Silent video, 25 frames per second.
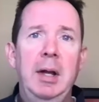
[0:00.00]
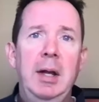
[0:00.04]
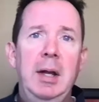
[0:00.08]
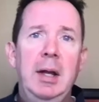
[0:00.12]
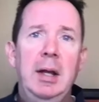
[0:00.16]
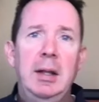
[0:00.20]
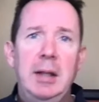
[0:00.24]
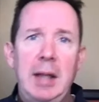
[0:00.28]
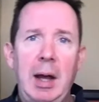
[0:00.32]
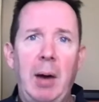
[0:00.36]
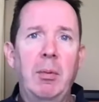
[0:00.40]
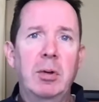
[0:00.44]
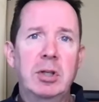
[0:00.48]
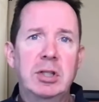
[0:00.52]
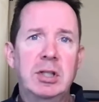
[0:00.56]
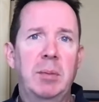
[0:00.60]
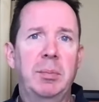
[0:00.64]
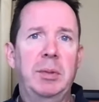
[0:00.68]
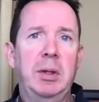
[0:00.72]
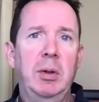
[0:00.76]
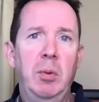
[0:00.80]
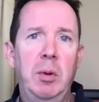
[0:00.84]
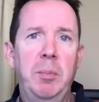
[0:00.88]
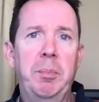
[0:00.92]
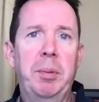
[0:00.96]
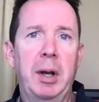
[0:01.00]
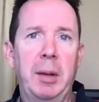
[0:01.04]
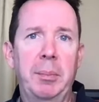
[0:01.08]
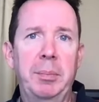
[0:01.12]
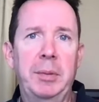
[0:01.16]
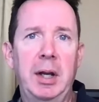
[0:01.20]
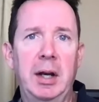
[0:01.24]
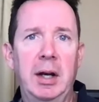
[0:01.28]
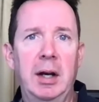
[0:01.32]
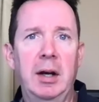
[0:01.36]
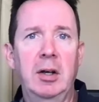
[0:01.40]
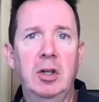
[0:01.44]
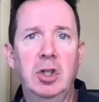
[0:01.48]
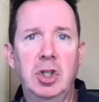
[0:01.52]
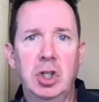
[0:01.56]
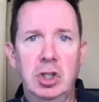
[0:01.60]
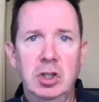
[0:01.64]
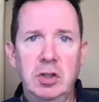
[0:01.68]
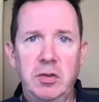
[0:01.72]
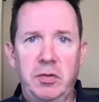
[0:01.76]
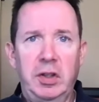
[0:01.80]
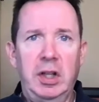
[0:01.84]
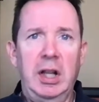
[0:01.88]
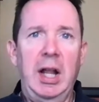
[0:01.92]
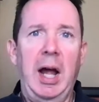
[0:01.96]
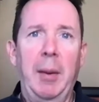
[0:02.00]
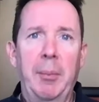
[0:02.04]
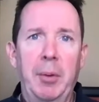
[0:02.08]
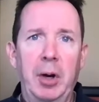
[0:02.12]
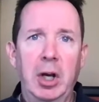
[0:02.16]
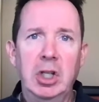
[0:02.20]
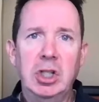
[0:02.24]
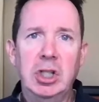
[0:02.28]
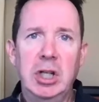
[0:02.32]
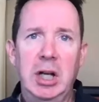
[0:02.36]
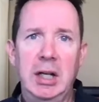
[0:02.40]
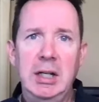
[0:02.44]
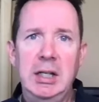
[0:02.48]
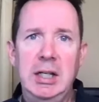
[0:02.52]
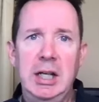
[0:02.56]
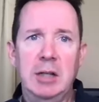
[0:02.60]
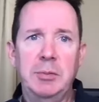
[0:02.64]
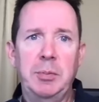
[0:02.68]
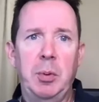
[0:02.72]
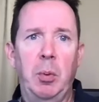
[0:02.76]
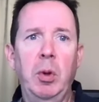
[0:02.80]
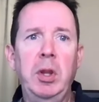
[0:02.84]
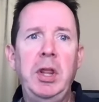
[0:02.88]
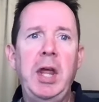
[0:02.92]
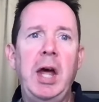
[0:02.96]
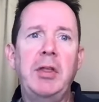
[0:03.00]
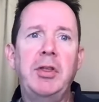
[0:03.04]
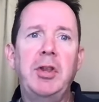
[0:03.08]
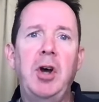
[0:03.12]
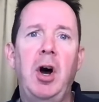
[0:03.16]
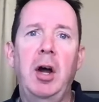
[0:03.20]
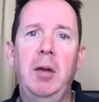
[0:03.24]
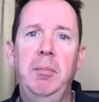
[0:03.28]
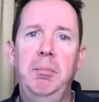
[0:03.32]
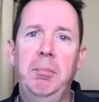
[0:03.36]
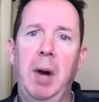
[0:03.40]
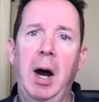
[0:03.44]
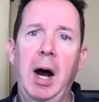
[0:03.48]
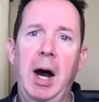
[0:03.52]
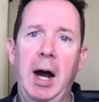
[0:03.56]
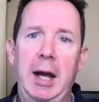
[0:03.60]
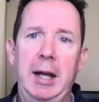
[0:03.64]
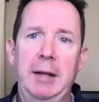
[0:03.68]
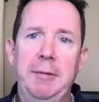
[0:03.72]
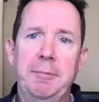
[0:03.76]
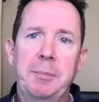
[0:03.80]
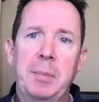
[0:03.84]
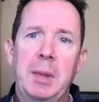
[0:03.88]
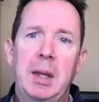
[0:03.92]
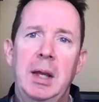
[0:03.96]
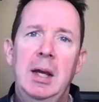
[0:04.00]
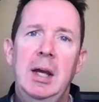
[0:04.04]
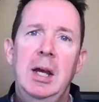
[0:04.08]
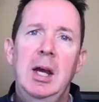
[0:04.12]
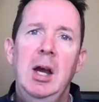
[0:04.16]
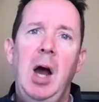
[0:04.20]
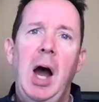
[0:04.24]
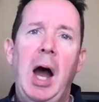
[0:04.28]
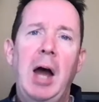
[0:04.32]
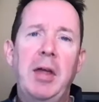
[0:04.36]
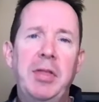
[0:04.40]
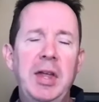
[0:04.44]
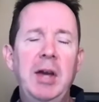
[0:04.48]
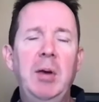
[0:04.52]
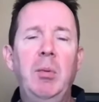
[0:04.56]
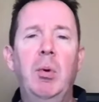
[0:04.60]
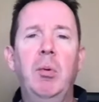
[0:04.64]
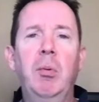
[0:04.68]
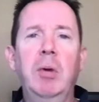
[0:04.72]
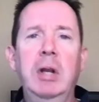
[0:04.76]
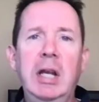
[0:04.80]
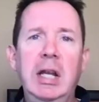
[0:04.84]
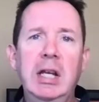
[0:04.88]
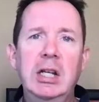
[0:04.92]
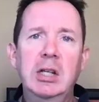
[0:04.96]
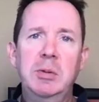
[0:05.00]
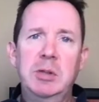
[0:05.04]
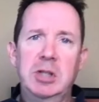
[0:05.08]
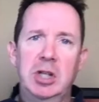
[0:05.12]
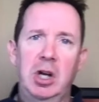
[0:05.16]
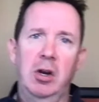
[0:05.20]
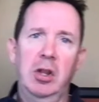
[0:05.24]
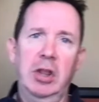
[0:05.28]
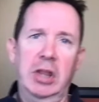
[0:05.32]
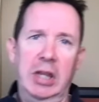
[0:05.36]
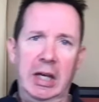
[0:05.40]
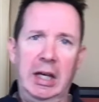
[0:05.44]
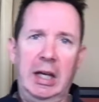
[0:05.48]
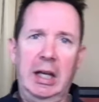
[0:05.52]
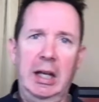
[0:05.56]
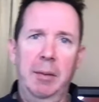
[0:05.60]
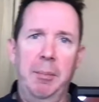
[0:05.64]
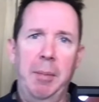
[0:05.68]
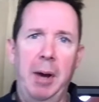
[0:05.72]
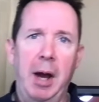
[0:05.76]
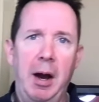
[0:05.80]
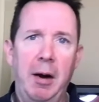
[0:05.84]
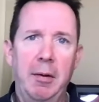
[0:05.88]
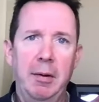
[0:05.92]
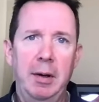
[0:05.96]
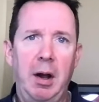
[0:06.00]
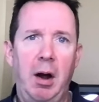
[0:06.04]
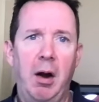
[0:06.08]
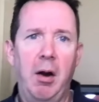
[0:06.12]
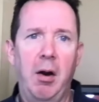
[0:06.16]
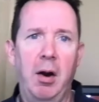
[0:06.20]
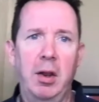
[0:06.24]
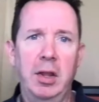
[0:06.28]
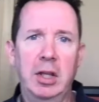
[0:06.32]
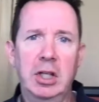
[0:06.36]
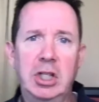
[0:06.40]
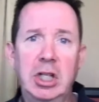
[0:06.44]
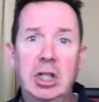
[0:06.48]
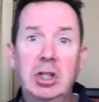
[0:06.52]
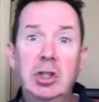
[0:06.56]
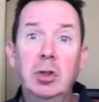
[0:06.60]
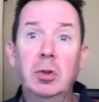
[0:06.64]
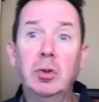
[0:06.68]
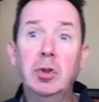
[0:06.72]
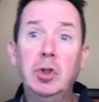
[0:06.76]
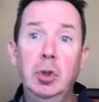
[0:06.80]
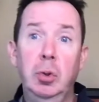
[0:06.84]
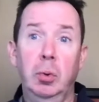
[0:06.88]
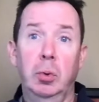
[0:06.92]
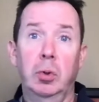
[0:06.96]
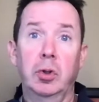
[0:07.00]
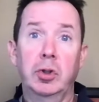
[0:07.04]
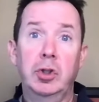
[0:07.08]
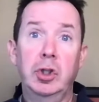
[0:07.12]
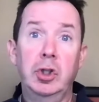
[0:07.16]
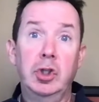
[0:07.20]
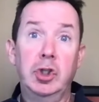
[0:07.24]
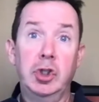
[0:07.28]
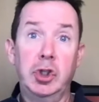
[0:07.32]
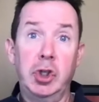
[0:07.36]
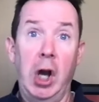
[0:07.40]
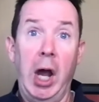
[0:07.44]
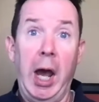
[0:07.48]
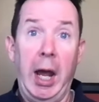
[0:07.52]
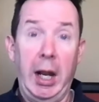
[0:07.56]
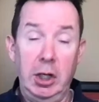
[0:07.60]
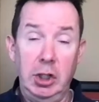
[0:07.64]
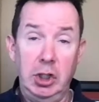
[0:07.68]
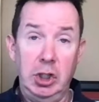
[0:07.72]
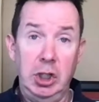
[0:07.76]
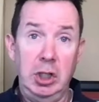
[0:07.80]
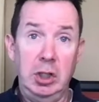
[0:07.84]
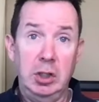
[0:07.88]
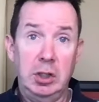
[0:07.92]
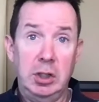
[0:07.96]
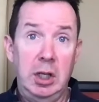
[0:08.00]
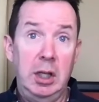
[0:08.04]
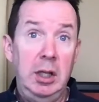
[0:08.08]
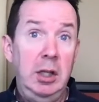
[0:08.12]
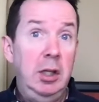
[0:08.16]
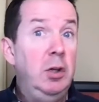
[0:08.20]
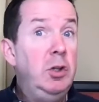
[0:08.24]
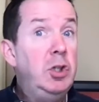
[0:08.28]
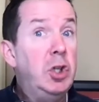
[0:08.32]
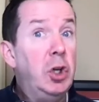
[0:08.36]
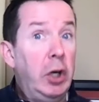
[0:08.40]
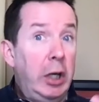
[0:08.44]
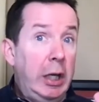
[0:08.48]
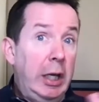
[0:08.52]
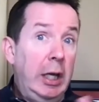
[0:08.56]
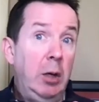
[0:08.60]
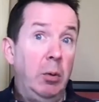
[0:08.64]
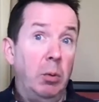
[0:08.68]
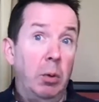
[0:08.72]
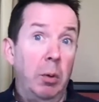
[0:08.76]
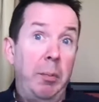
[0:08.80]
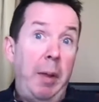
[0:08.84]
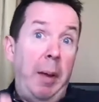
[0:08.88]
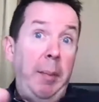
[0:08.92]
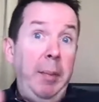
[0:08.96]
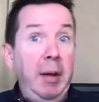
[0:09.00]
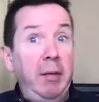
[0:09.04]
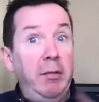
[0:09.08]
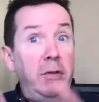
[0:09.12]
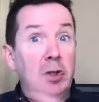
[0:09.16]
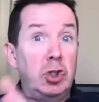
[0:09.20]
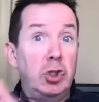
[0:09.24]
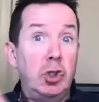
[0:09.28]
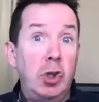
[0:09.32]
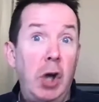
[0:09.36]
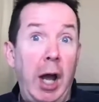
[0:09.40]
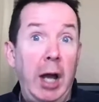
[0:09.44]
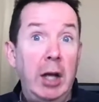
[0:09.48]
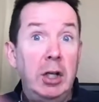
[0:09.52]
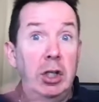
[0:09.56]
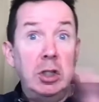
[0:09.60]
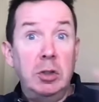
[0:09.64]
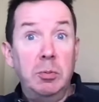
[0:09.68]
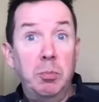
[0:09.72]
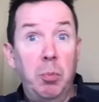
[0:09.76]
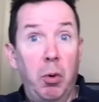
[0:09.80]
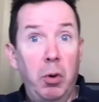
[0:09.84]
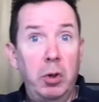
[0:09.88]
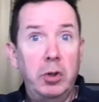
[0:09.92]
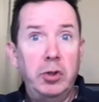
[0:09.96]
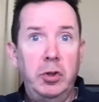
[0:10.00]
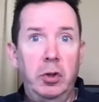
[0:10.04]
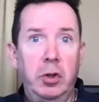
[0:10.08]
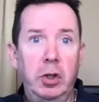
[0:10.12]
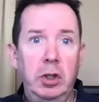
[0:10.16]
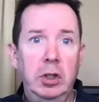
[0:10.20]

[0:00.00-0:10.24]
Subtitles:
that was something we put up there in terms of collaboration ideas. But with that thought in mind, I think what we need to start thinking about are the digital tools and strategies. And these are equal, maybe even strategies more so than